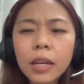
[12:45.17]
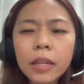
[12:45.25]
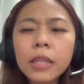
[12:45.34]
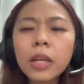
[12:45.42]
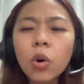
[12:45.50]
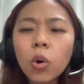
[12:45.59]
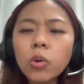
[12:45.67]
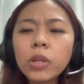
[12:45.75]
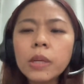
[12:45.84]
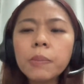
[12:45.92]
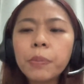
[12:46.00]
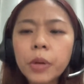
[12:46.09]
the
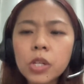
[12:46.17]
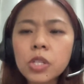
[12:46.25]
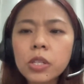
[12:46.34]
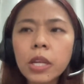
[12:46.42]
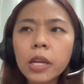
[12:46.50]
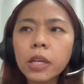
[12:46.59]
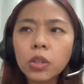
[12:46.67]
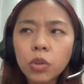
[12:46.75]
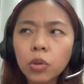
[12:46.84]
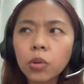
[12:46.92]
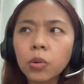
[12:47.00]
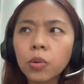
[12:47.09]
only person that I
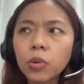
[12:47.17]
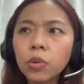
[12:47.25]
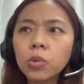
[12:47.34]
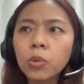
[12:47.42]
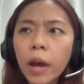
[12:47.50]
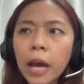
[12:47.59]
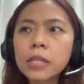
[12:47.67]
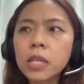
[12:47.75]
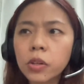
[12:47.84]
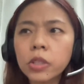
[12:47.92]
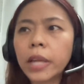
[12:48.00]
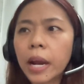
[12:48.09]
know who has a
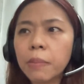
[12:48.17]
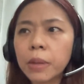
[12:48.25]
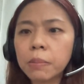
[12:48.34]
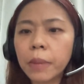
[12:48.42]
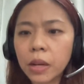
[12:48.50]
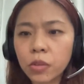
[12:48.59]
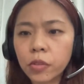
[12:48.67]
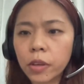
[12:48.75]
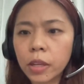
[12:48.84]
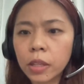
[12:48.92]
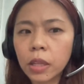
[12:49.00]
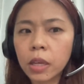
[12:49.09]
retirement benefit